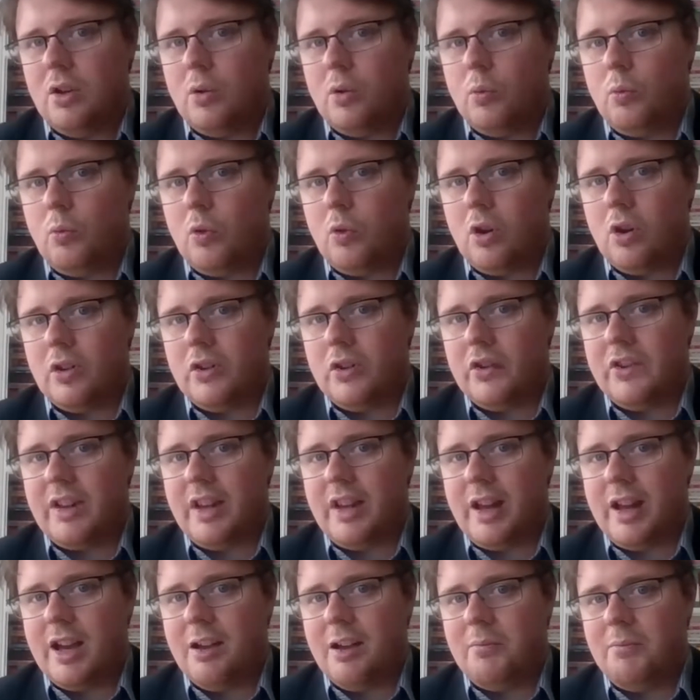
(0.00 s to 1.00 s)
was
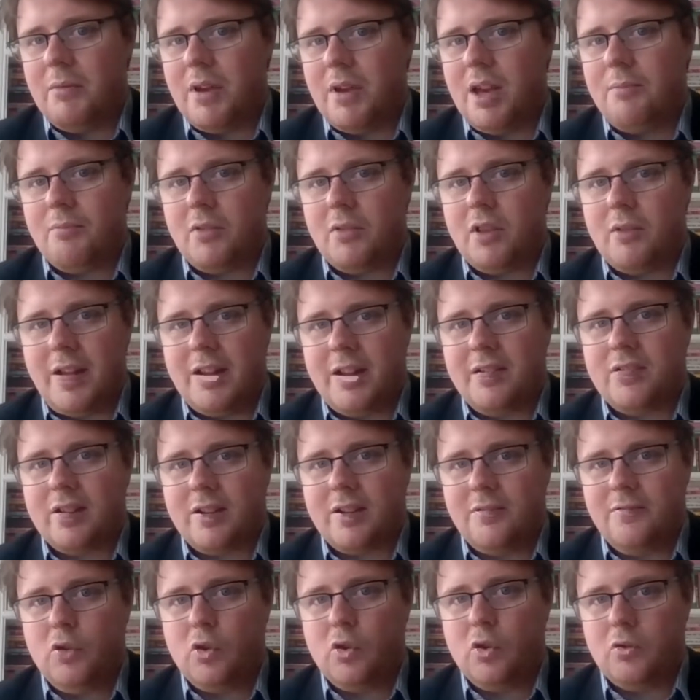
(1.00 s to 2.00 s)
um, implementing
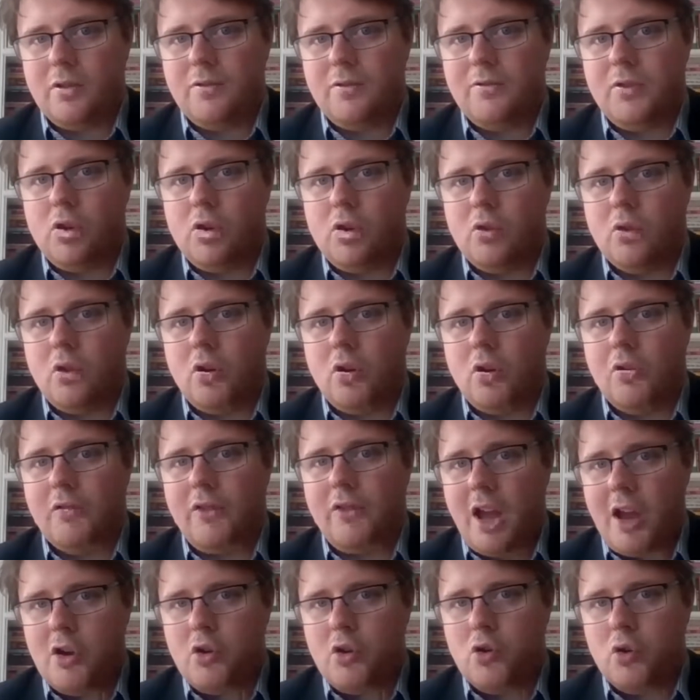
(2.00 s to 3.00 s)
a full review of
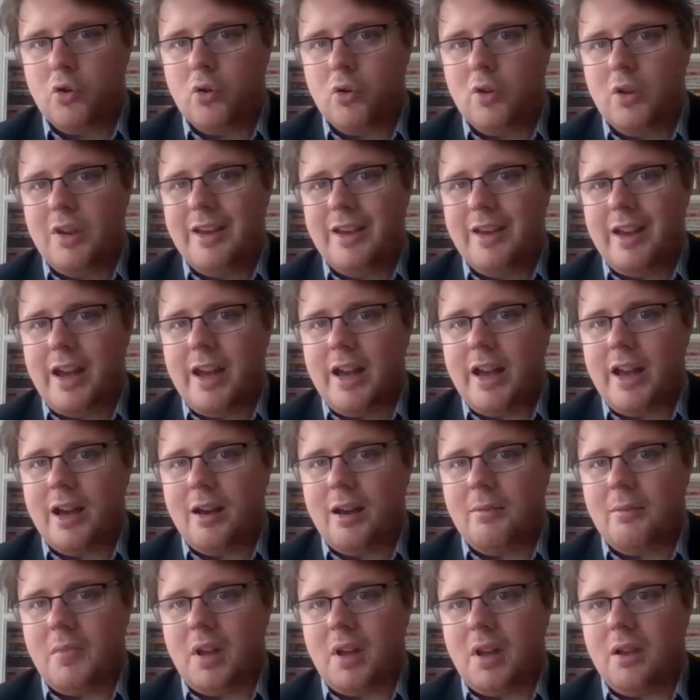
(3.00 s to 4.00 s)
how
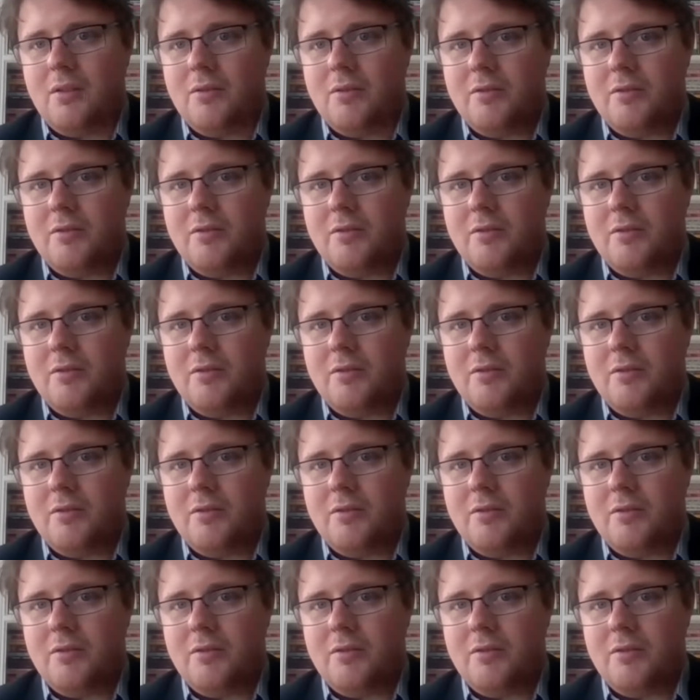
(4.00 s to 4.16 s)
um,